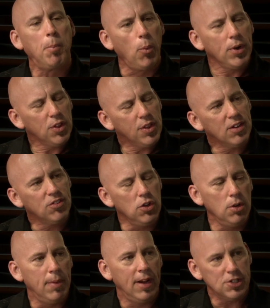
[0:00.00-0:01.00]
But one of the things
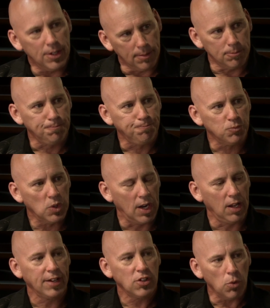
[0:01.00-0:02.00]
that you'd mentioned that
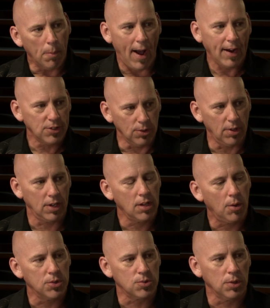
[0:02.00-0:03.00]
I'd like to go back to that I
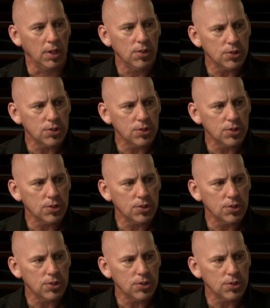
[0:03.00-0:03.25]
thought was really